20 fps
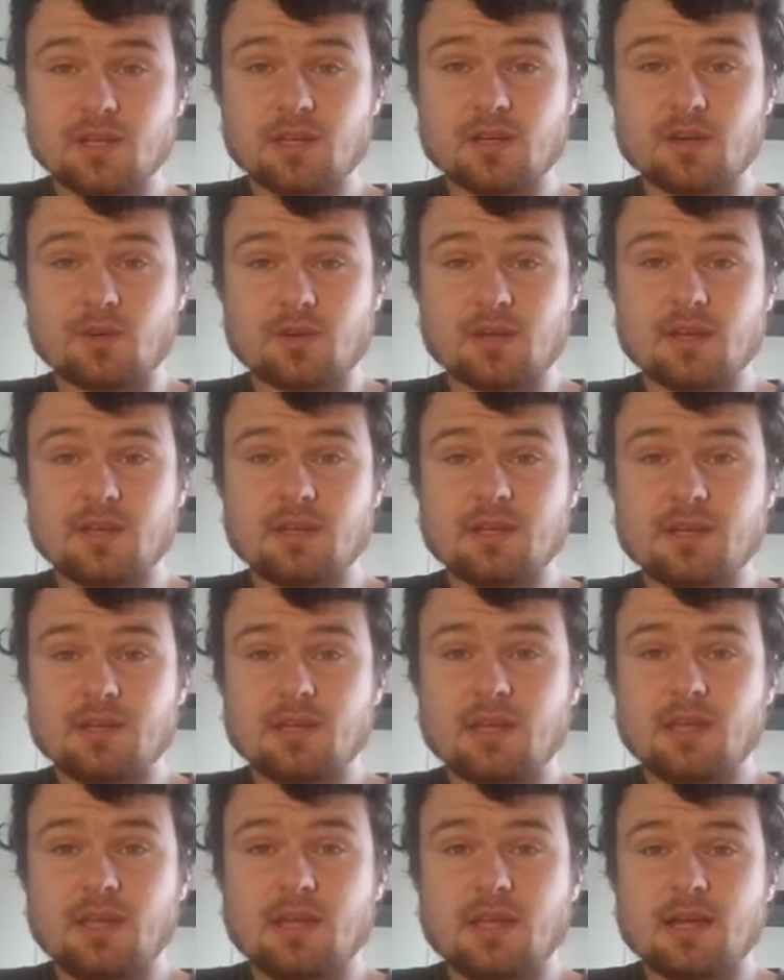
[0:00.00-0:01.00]
Okay,
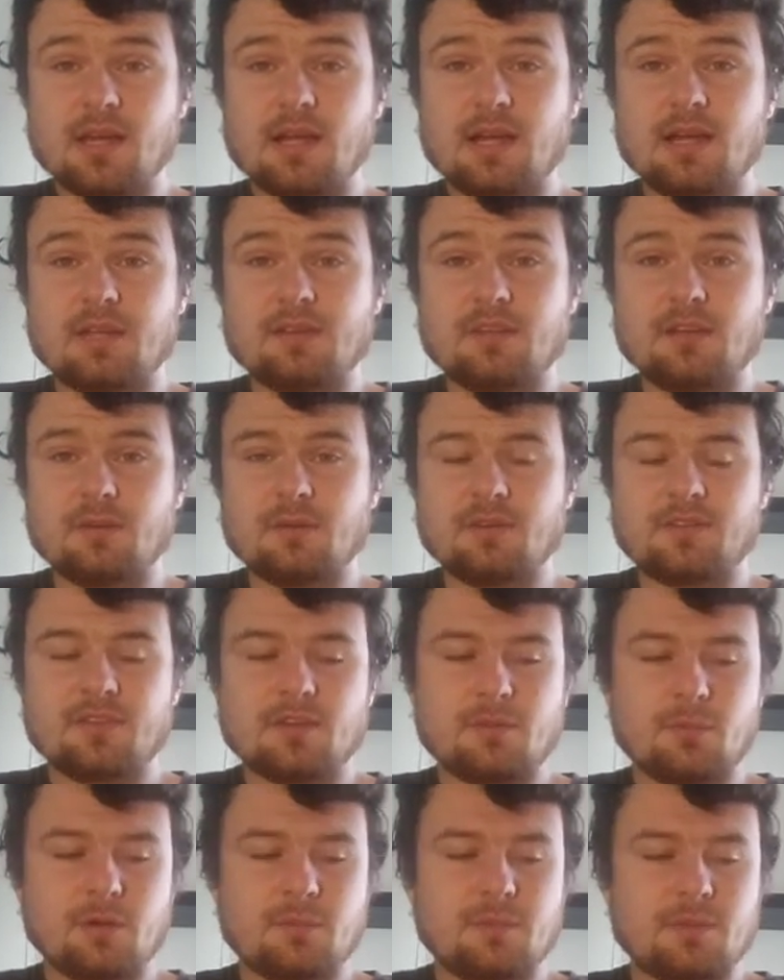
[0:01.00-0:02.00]
and I think
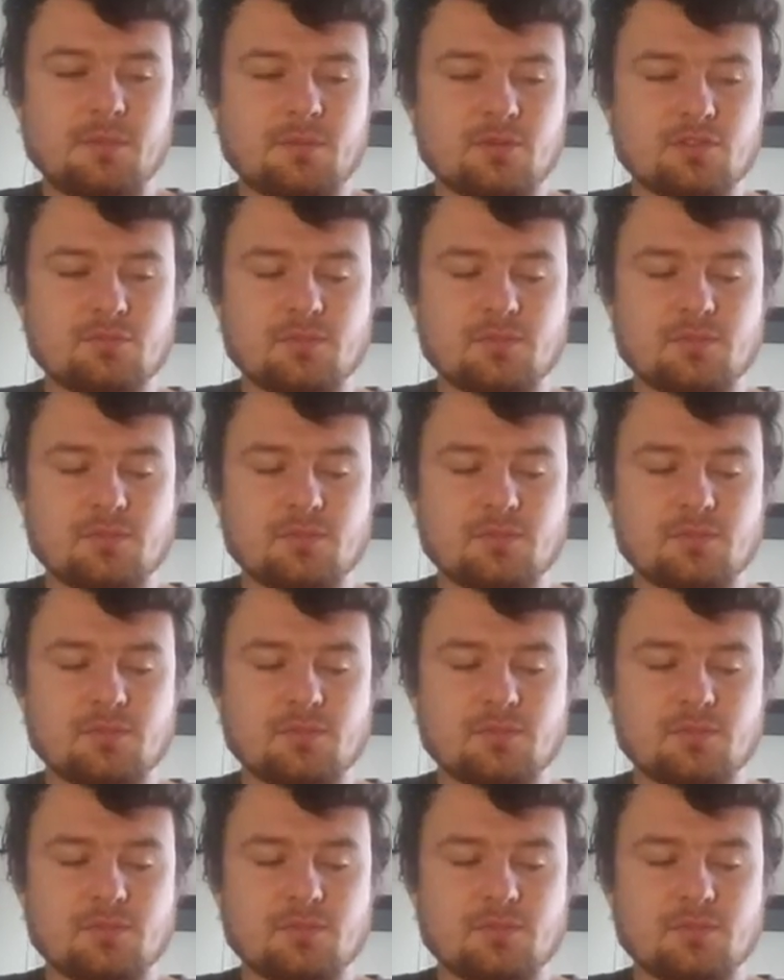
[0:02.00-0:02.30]
it might be because